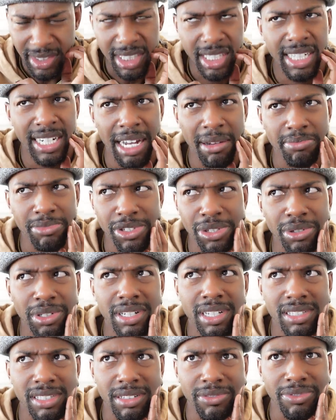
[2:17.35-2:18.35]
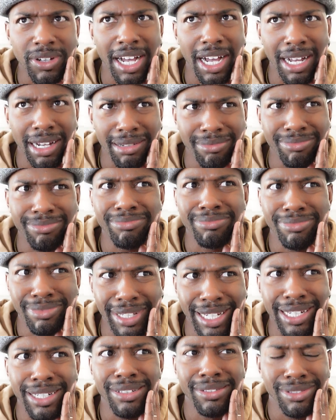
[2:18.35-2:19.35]
And I'm sure there's
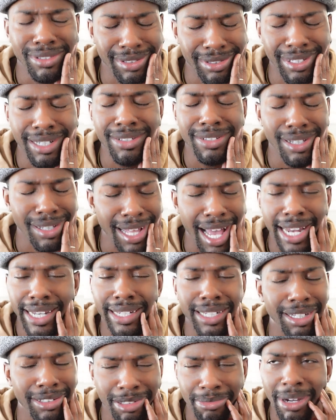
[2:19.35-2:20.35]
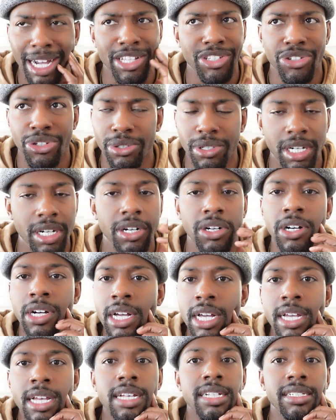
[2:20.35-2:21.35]
a lot that come to mind. Judo,
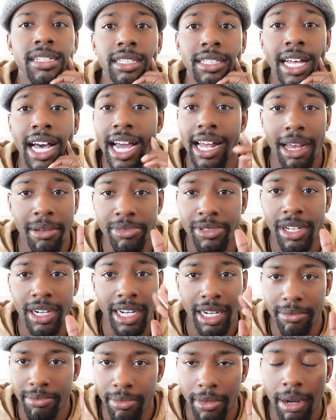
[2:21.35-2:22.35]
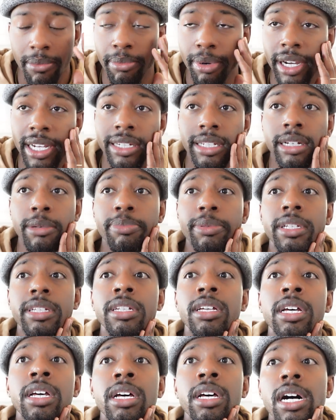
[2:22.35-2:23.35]
it's a lot. I'm sorry, I'm brain dumping.
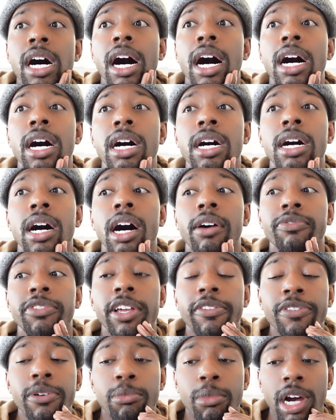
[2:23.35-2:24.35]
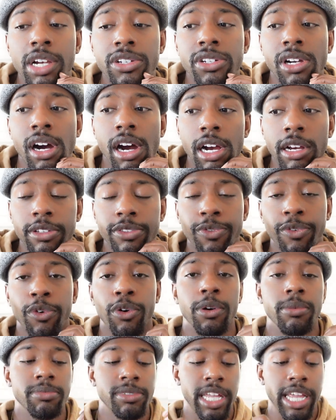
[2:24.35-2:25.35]
Of different martial arts
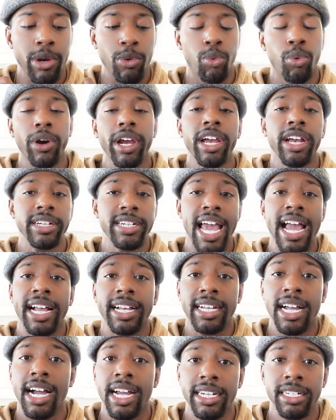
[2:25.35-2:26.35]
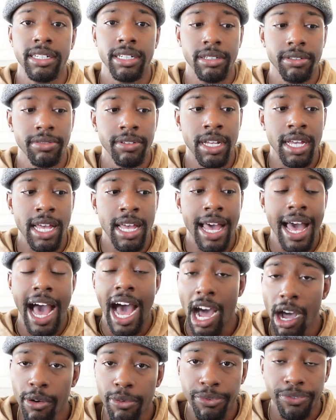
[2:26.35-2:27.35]
forms, they wear that kind of
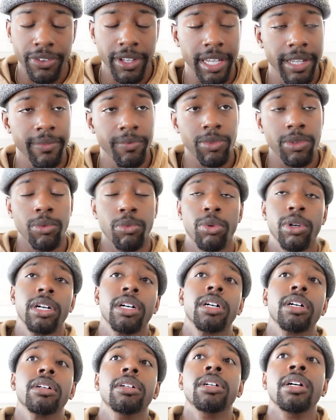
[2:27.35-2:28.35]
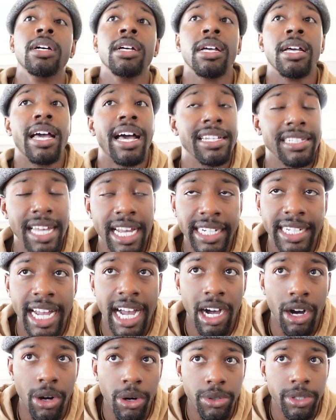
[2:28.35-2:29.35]
outfit. Well, as I
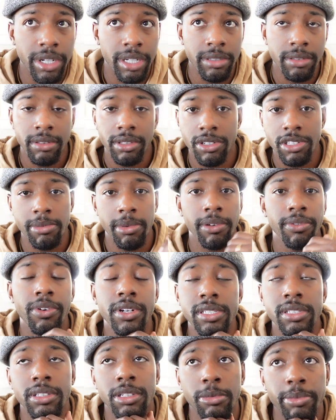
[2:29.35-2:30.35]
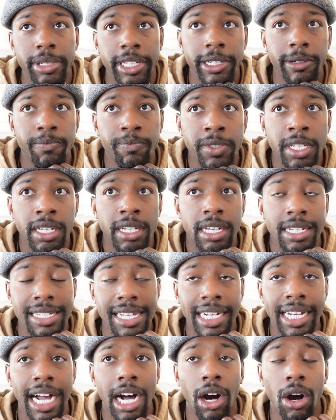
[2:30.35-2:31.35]
got older, losing my voice a little bit. As I
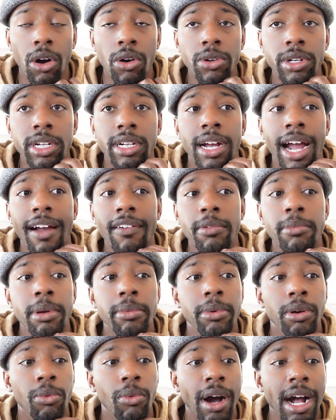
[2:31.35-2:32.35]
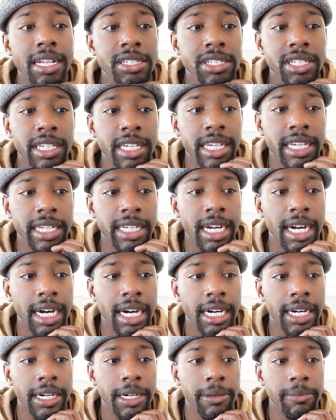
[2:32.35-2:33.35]
got older, I remember watching.
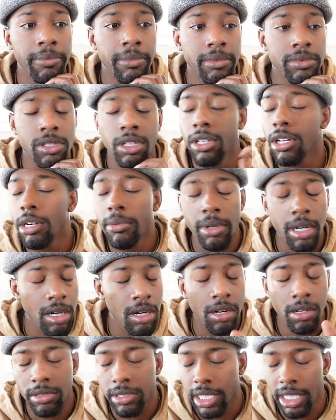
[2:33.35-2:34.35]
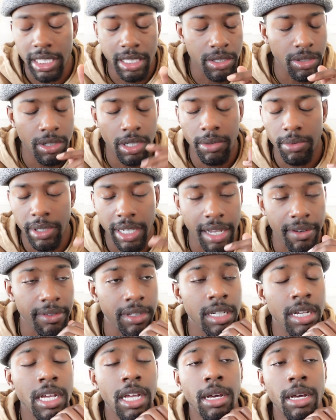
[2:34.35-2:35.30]
So lo and behold, didn't do it, whatever.